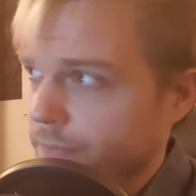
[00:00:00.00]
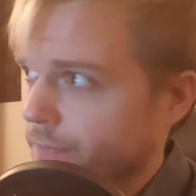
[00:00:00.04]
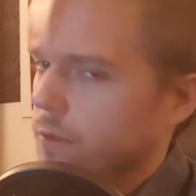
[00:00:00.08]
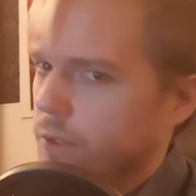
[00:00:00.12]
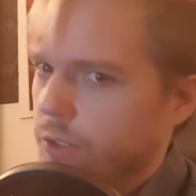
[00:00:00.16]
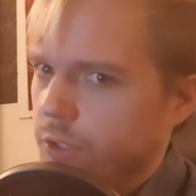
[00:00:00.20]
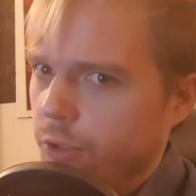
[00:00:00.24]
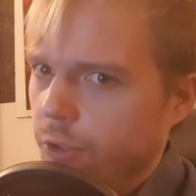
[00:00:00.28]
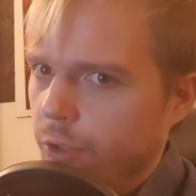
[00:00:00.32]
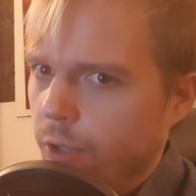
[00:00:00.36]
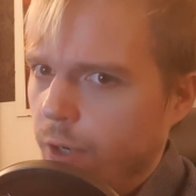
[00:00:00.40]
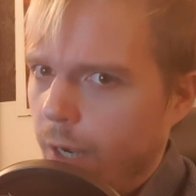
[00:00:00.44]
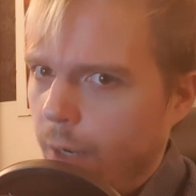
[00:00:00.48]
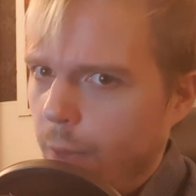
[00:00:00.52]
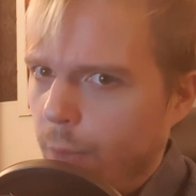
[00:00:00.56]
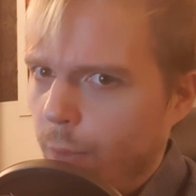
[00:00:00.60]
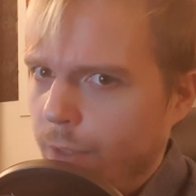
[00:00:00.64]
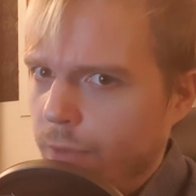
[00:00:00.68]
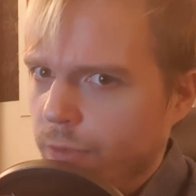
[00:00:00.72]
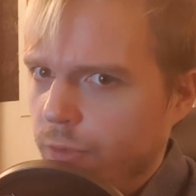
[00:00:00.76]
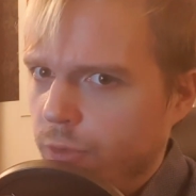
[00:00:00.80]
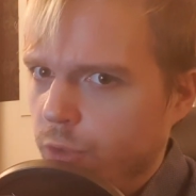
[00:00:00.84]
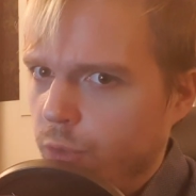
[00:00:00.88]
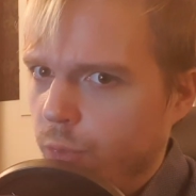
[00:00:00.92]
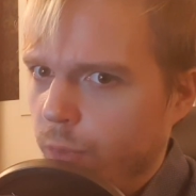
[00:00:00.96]
So, I
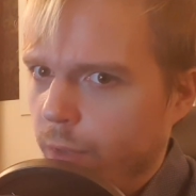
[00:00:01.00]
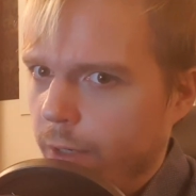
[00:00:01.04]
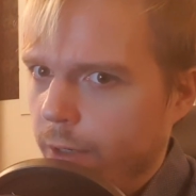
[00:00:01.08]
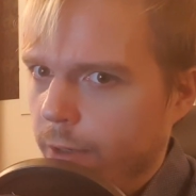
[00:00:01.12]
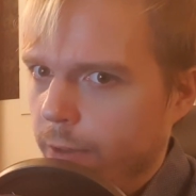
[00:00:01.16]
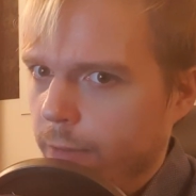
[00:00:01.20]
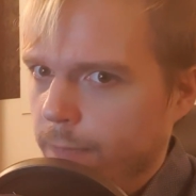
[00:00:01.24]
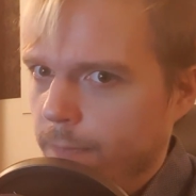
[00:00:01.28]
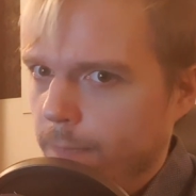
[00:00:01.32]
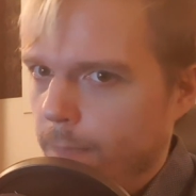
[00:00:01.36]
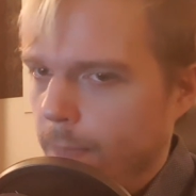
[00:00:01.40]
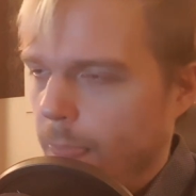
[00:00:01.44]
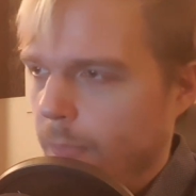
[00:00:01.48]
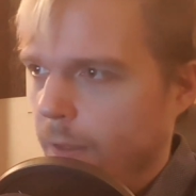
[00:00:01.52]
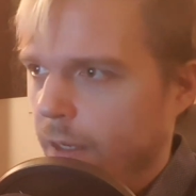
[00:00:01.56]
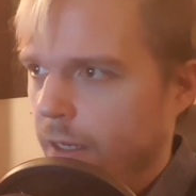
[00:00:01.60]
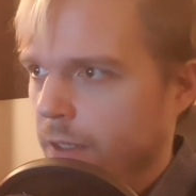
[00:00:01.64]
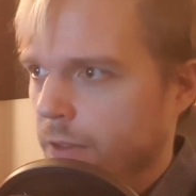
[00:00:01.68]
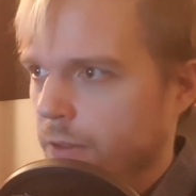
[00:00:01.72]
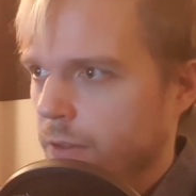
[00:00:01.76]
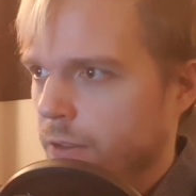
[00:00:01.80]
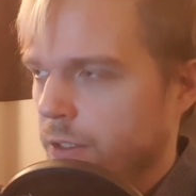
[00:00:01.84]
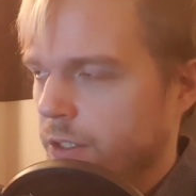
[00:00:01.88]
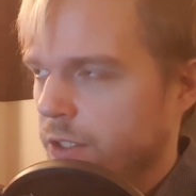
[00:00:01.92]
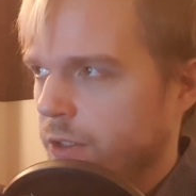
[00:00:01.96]
went to Twitter
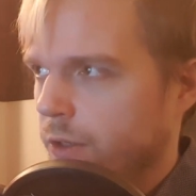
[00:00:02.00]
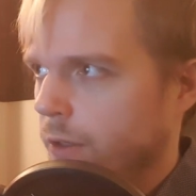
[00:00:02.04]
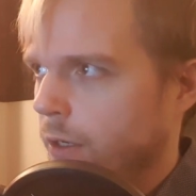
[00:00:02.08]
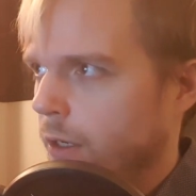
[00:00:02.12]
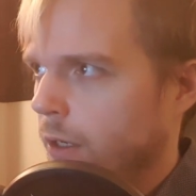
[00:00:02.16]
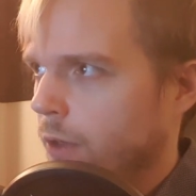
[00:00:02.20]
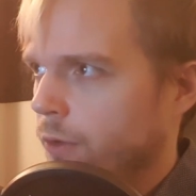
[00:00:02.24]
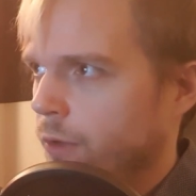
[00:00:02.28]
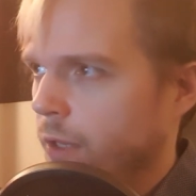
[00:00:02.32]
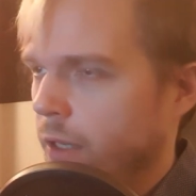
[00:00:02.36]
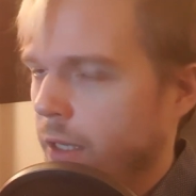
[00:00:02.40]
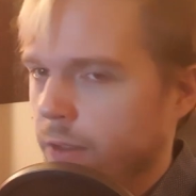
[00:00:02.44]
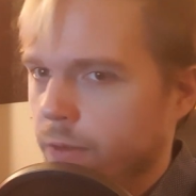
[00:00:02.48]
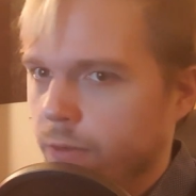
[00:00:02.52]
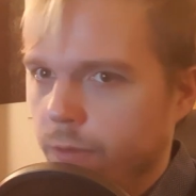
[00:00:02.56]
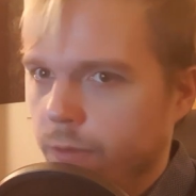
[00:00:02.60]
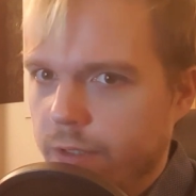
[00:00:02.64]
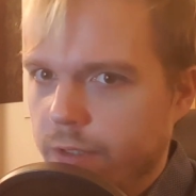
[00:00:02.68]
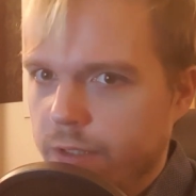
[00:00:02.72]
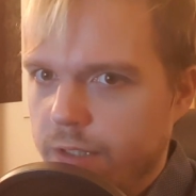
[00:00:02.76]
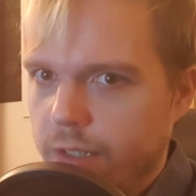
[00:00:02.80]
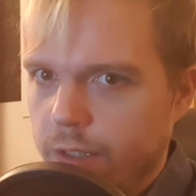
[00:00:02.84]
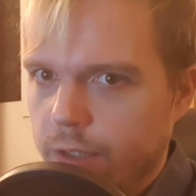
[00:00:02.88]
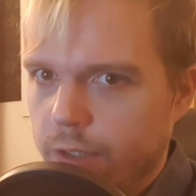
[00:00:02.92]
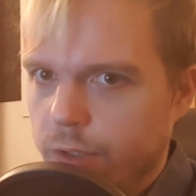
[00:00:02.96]
and started looking into
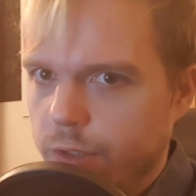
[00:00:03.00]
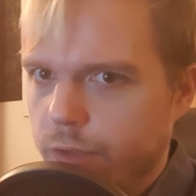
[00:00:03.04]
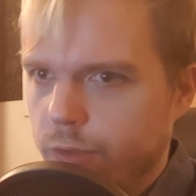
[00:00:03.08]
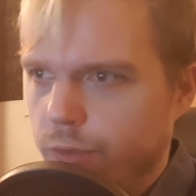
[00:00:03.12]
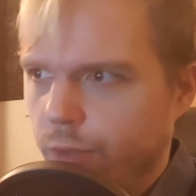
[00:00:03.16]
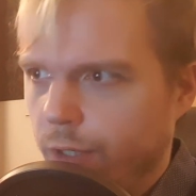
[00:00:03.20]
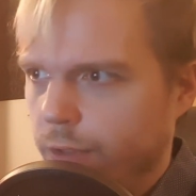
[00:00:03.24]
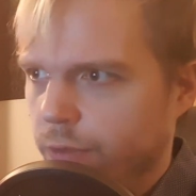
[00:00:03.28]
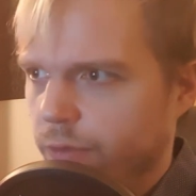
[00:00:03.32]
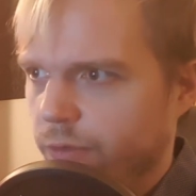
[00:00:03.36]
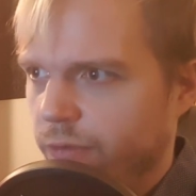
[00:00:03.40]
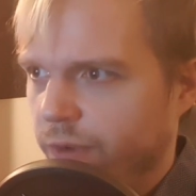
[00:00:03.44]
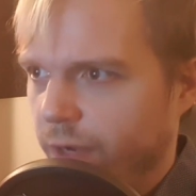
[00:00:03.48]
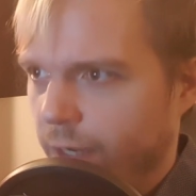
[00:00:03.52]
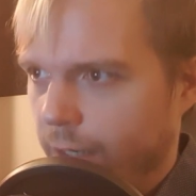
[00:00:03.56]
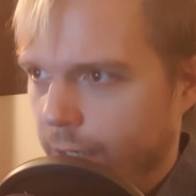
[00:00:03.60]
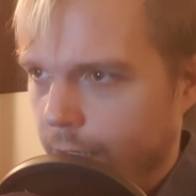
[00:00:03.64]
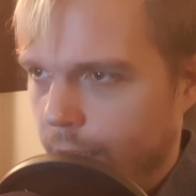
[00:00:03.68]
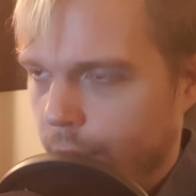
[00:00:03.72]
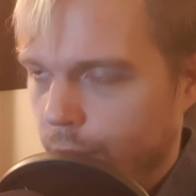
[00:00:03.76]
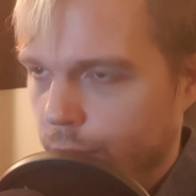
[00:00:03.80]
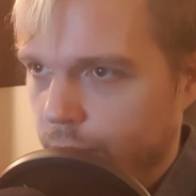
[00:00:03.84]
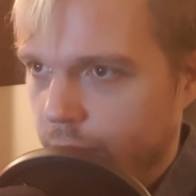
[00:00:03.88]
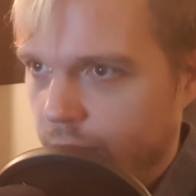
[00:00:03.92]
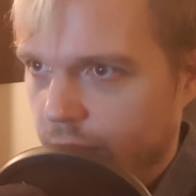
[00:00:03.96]
this and trying to find
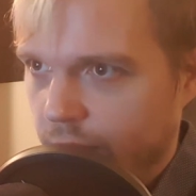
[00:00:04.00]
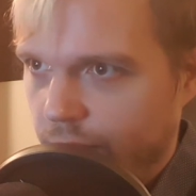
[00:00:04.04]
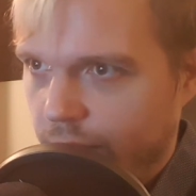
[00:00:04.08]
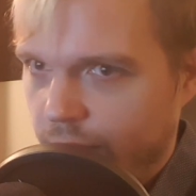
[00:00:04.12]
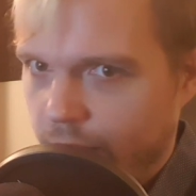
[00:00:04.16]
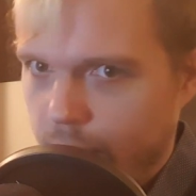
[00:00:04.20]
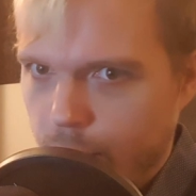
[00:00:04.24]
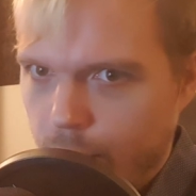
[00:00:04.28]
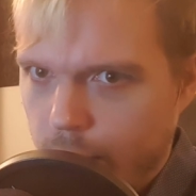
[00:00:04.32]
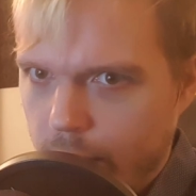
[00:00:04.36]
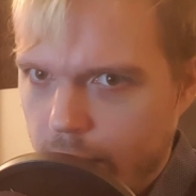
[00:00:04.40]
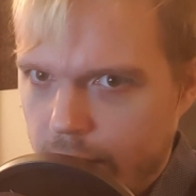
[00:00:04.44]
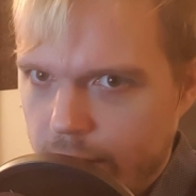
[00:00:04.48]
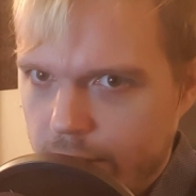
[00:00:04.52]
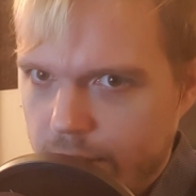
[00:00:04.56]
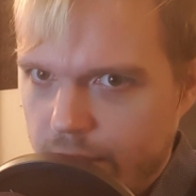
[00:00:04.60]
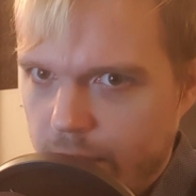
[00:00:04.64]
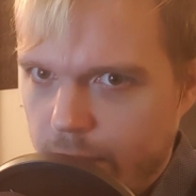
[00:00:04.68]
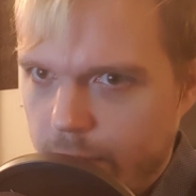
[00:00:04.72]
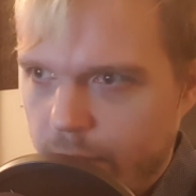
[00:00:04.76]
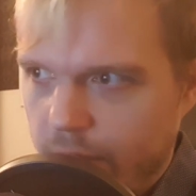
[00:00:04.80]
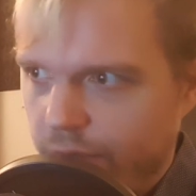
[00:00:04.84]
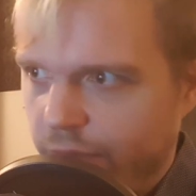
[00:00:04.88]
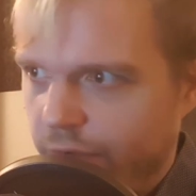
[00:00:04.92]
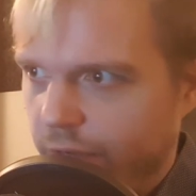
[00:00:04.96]
out if anyone else
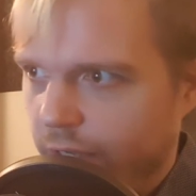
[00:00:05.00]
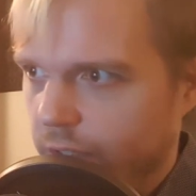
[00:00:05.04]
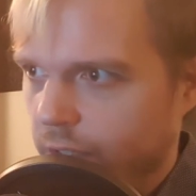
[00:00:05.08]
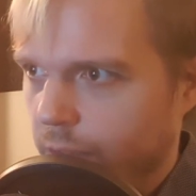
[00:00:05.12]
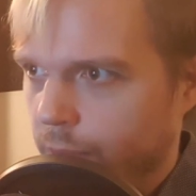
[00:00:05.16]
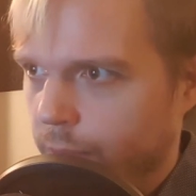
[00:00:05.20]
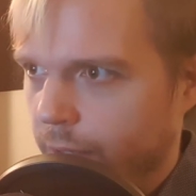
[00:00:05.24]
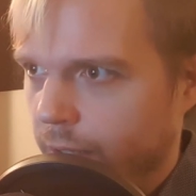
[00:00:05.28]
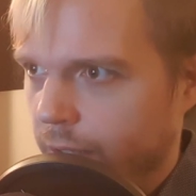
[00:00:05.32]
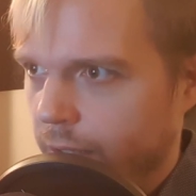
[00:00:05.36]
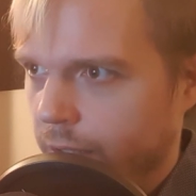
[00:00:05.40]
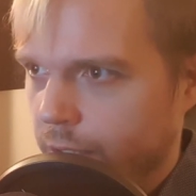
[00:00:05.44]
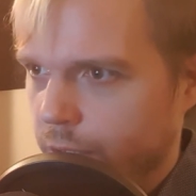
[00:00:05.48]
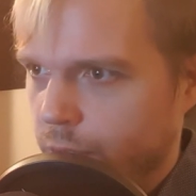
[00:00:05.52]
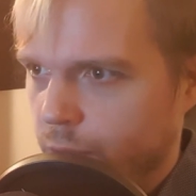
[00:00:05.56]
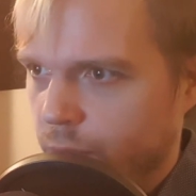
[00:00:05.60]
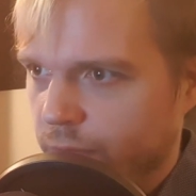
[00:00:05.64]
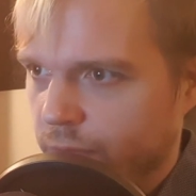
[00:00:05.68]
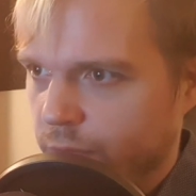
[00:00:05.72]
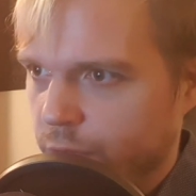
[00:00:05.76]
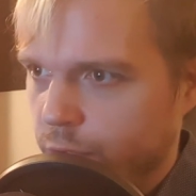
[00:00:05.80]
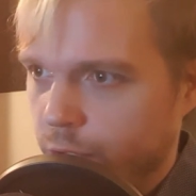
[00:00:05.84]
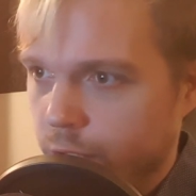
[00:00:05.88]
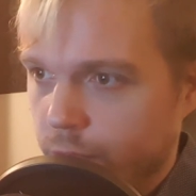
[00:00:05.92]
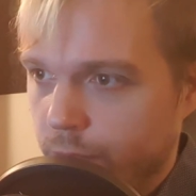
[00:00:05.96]
had been affected by this or
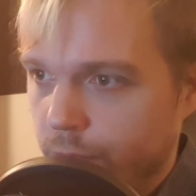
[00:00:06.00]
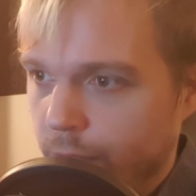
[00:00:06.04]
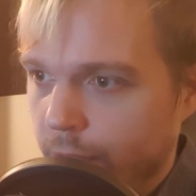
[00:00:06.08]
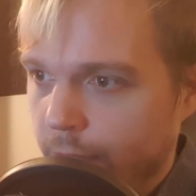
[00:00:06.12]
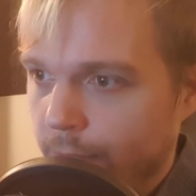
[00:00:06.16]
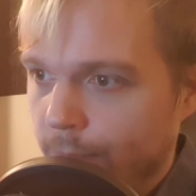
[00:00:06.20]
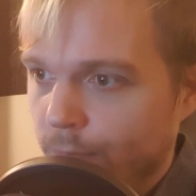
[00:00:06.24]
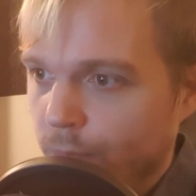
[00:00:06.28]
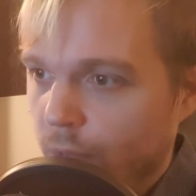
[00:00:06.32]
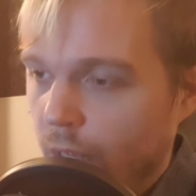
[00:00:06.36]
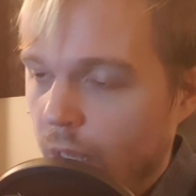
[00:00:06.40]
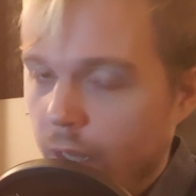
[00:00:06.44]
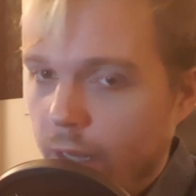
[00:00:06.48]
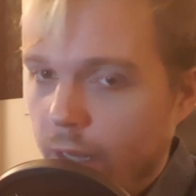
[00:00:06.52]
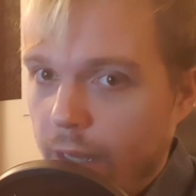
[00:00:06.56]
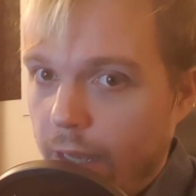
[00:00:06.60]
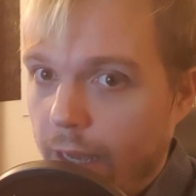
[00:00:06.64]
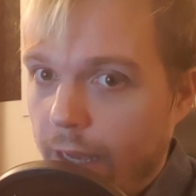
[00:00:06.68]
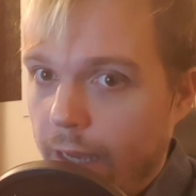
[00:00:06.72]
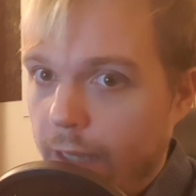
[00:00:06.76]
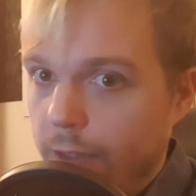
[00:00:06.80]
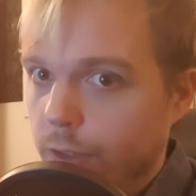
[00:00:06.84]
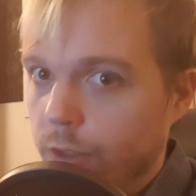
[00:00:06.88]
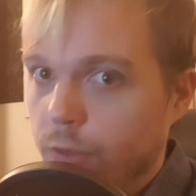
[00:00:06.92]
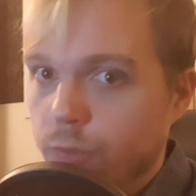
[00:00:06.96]
if it's just me.
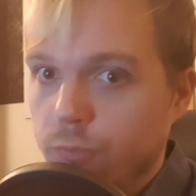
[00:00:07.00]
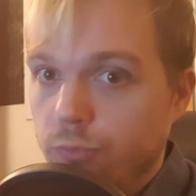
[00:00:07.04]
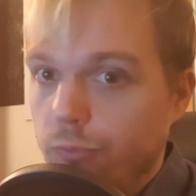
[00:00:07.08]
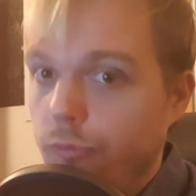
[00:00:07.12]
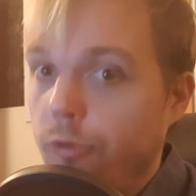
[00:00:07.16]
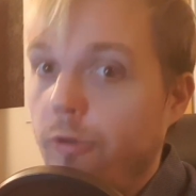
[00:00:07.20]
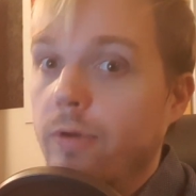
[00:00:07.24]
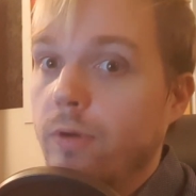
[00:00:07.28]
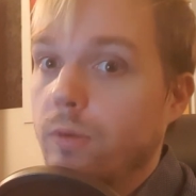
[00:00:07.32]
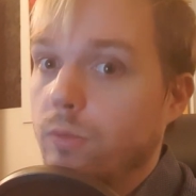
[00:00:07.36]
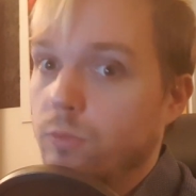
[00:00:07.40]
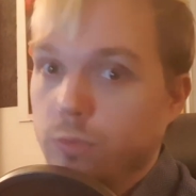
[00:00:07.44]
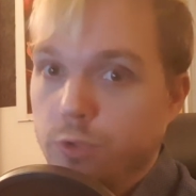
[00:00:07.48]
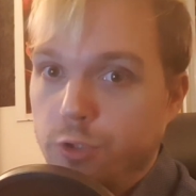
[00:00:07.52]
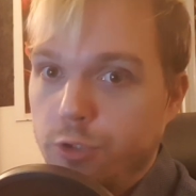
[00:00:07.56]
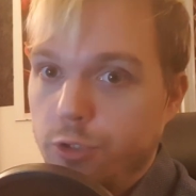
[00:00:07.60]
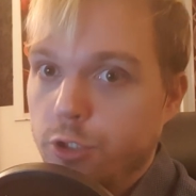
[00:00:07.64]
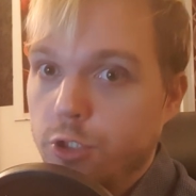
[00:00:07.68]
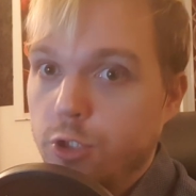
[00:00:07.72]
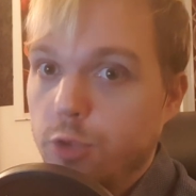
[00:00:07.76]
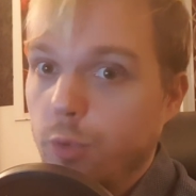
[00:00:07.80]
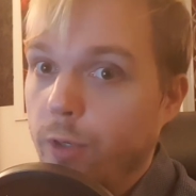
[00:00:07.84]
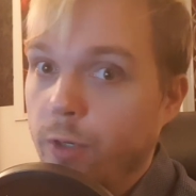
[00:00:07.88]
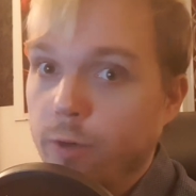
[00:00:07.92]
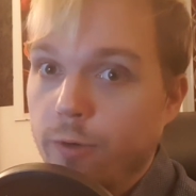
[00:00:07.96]
And
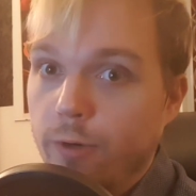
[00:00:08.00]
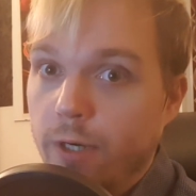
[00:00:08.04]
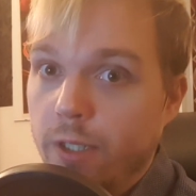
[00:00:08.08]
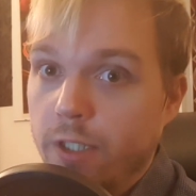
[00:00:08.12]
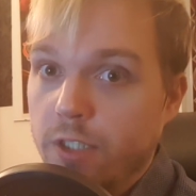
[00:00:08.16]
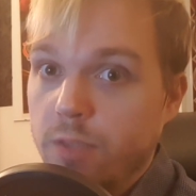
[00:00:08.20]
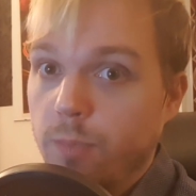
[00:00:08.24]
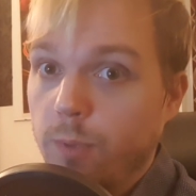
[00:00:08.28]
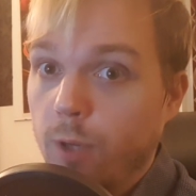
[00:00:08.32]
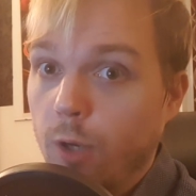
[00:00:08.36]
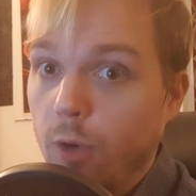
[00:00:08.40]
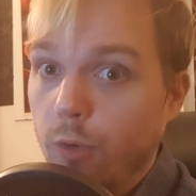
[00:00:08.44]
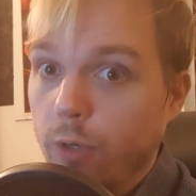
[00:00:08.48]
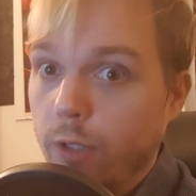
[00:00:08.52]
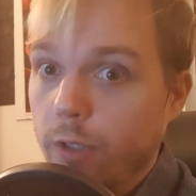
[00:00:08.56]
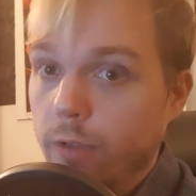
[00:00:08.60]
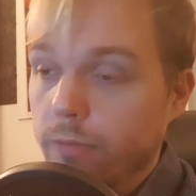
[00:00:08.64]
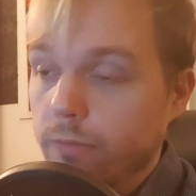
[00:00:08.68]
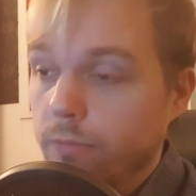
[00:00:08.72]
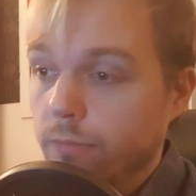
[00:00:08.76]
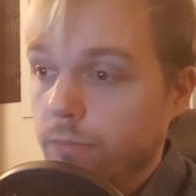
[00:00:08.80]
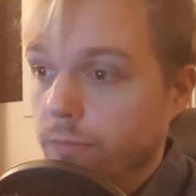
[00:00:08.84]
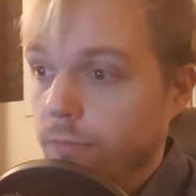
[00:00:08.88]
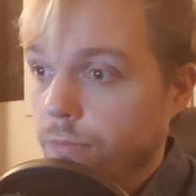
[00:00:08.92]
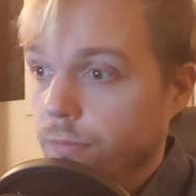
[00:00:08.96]
just Twitter had exploded.